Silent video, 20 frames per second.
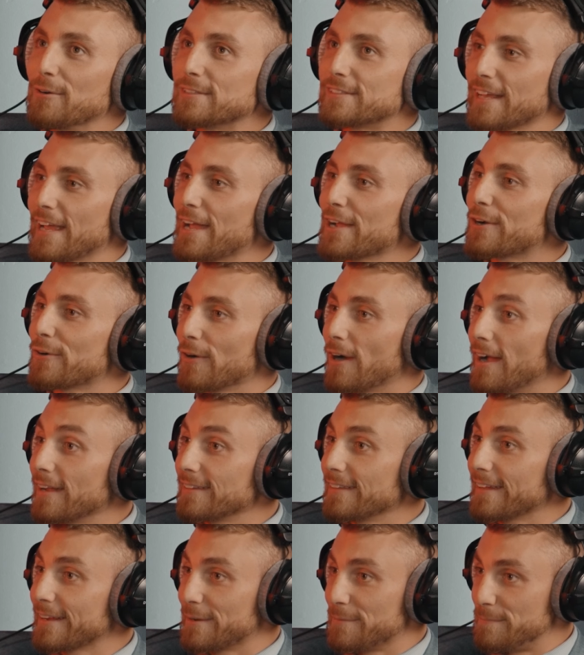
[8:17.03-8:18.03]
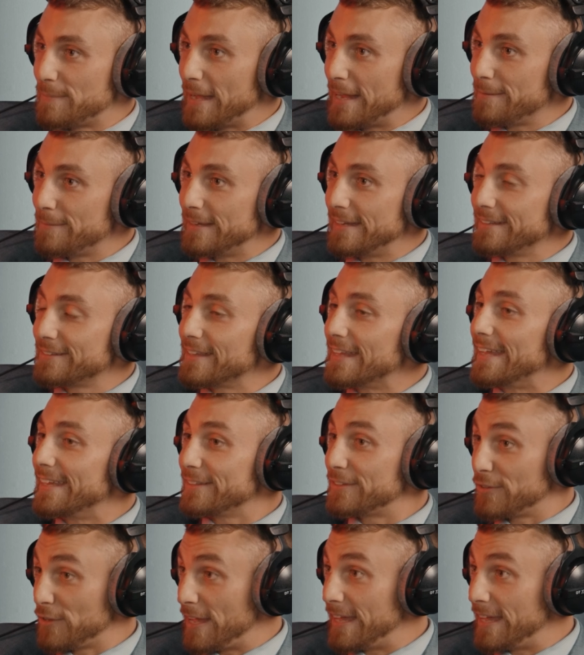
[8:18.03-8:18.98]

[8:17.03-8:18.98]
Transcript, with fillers: would say i cried like a baby yeah.